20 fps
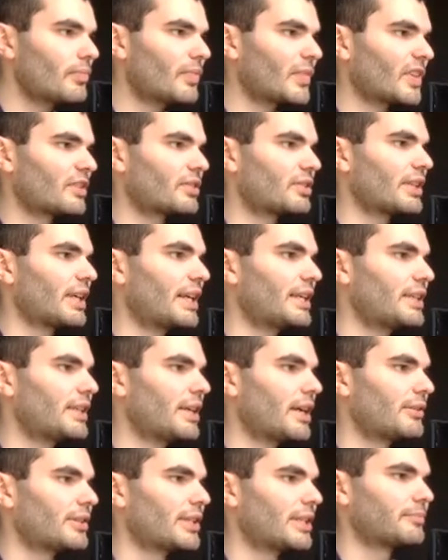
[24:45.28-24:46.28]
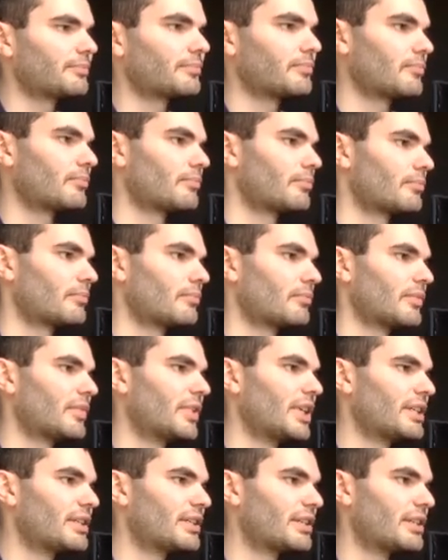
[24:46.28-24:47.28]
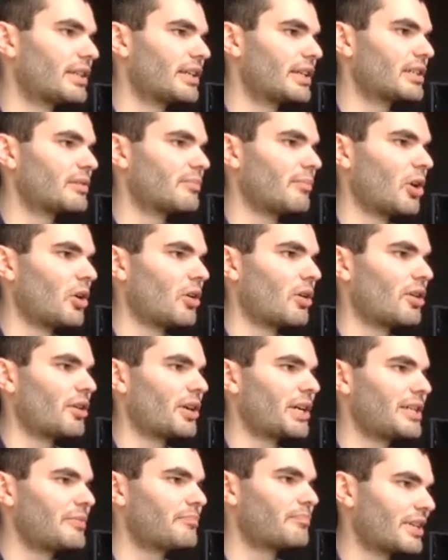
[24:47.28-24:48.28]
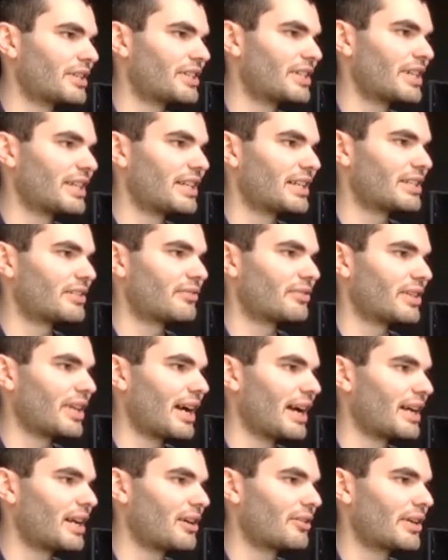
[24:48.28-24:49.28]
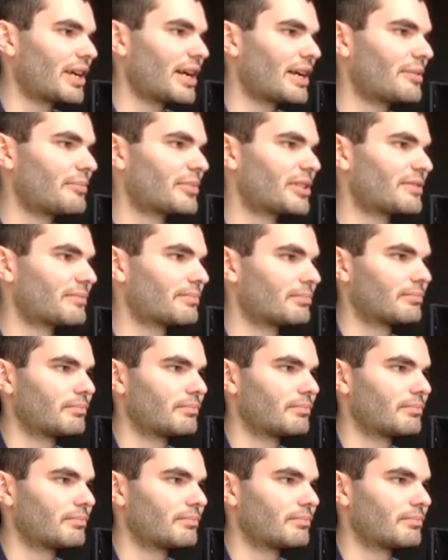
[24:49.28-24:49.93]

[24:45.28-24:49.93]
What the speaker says: So there you go then. This is my tier list for the Halo games.